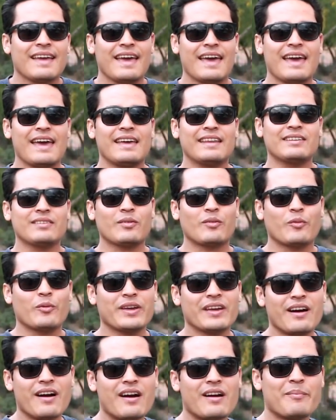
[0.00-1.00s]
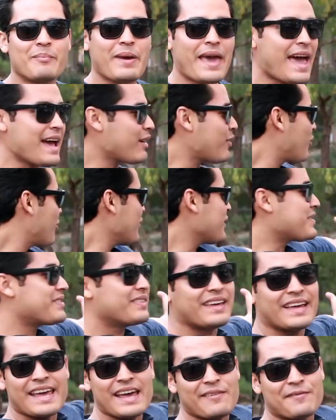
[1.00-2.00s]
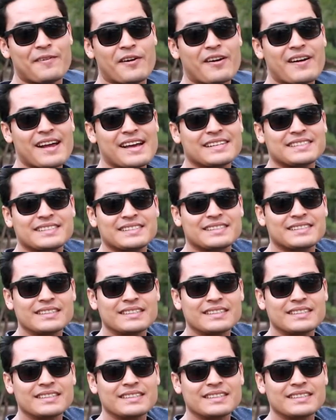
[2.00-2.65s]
and we are back with the FRS.